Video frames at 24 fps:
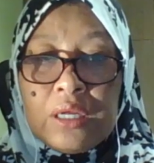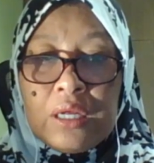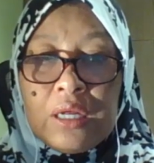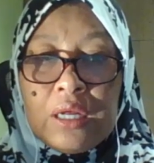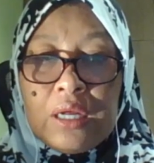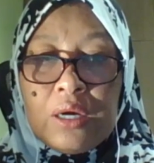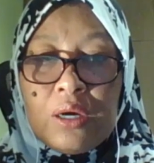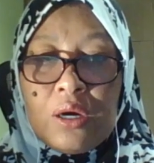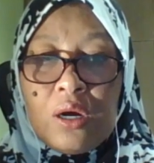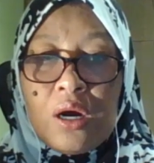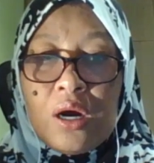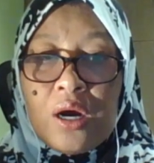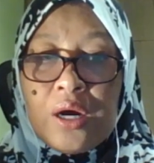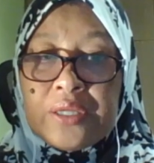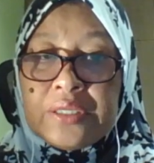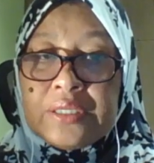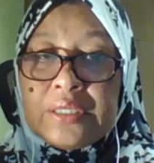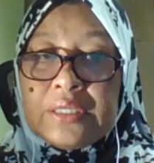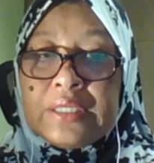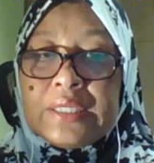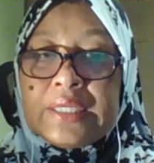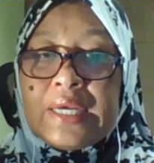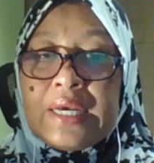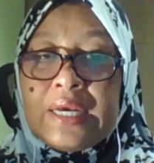
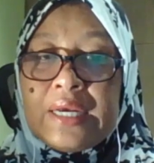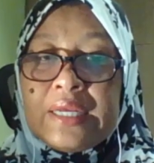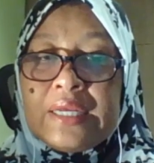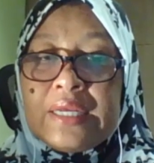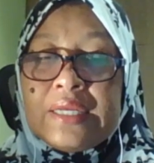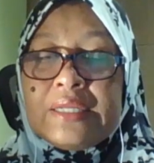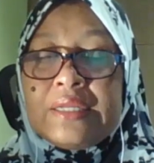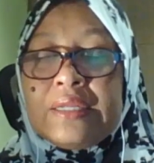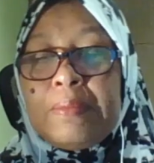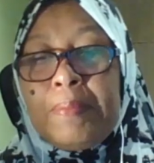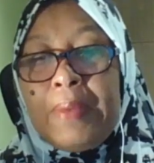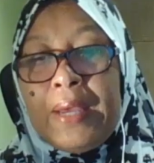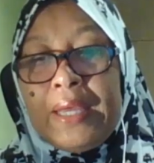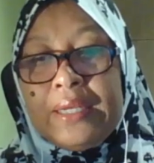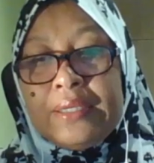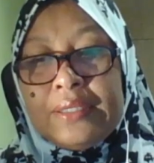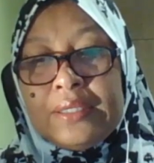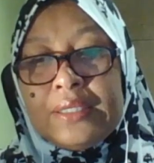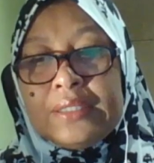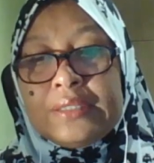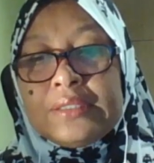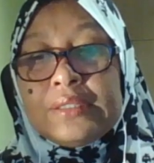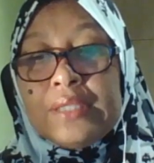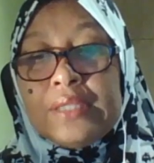on their
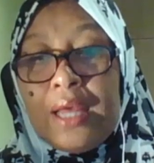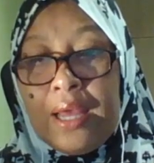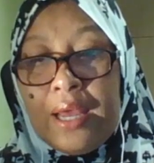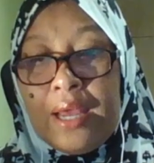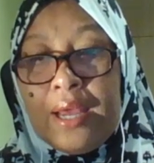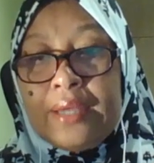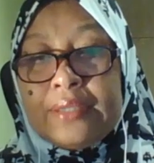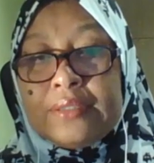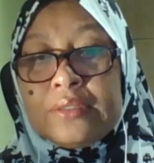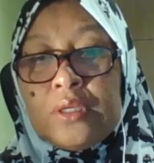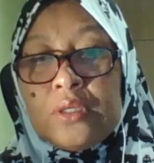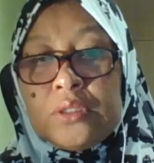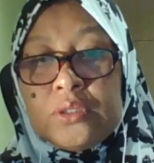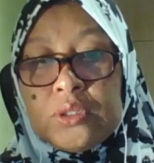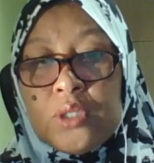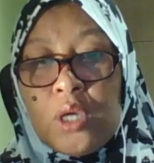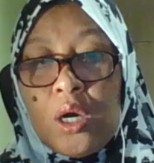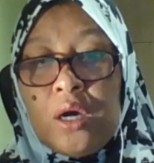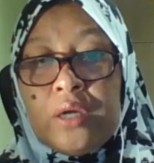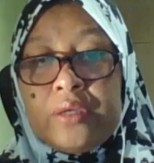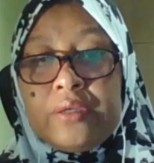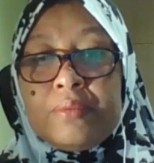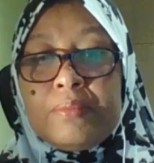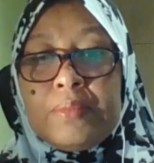independence and
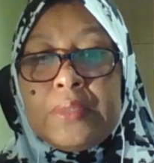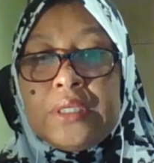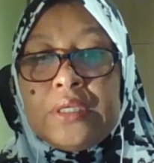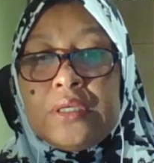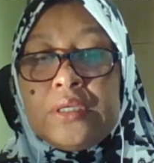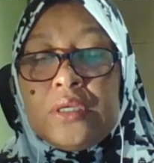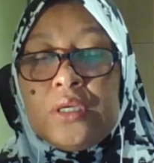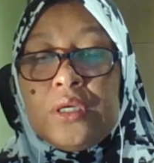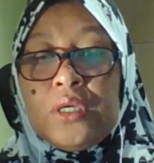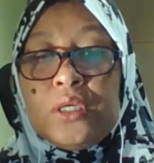autonomy.